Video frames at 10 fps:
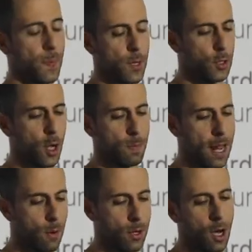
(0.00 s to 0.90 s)

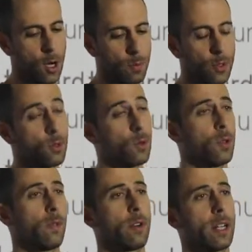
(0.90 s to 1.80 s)
Snowplow and our open source
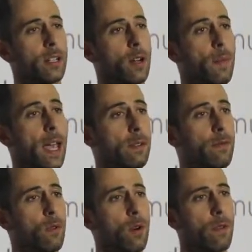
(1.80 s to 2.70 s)
offering and our paid
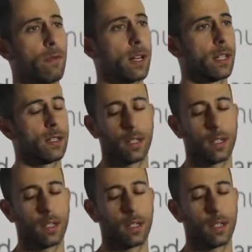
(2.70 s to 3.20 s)
for offering.